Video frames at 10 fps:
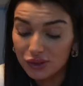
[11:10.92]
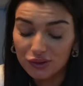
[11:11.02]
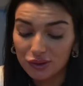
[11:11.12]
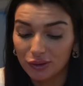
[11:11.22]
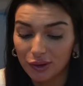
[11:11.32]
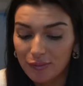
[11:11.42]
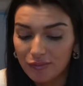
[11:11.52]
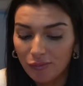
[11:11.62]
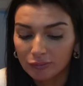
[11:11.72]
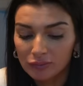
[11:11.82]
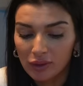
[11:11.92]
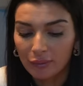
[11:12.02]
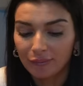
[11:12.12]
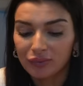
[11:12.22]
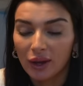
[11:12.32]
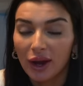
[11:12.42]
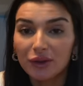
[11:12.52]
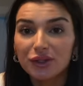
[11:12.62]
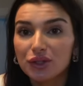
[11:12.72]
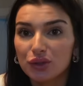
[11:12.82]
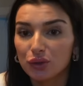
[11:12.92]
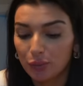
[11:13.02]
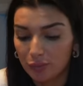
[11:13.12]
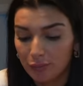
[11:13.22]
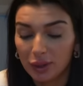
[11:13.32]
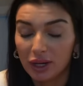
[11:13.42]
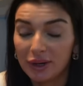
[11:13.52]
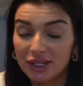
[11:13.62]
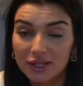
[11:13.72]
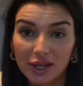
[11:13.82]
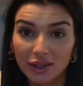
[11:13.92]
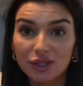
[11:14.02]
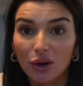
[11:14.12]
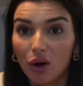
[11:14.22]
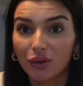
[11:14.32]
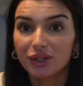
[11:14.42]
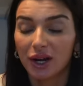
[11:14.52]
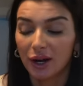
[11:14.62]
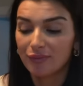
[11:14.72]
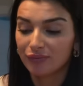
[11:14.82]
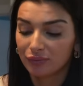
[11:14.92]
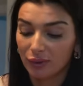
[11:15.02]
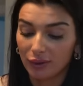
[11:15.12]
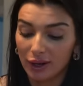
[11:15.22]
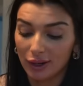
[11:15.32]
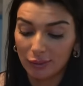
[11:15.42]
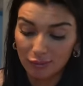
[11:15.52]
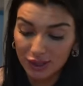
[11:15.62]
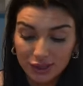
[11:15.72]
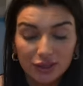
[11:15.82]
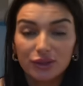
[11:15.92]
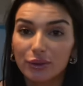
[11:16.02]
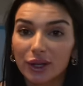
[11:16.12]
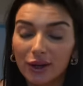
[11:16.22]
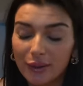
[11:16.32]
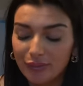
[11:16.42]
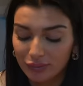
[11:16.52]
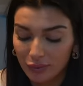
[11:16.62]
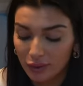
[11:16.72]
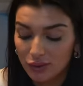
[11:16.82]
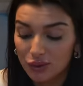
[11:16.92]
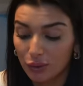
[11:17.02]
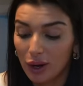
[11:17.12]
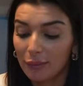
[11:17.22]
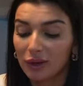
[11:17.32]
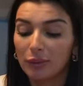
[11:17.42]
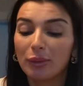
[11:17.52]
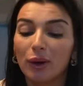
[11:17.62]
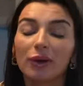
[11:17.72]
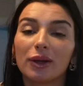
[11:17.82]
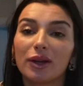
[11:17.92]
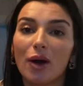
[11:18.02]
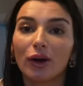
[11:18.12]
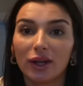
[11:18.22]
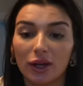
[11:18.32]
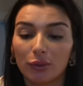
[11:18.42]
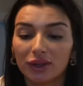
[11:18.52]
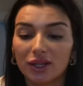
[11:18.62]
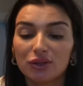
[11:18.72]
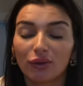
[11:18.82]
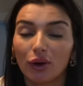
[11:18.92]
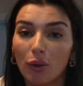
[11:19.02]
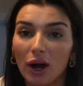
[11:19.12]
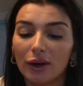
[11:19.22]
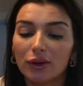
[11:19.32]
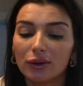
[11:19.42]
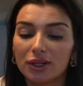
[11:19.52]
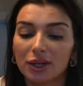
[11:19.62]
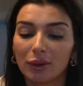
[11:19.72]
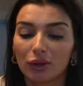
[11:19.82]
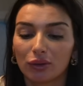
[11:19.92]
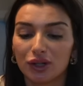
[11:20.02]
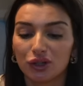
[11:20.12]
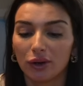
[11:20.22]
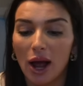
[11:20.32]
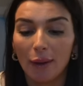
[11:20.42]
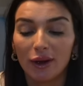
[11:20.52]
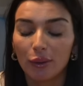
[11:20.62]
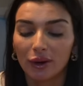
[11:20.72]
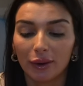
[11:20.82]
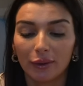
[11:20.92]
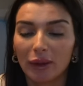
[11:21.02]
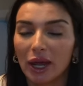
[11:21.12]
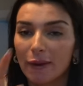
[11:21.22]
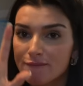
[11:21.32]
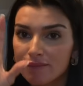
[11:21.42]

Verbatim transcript: is so good. I used to do pita pizzas like this all the time and I missed doing it. So I'm gonna be probably on a kick with this for a while because I'm a creature of habit when I'm like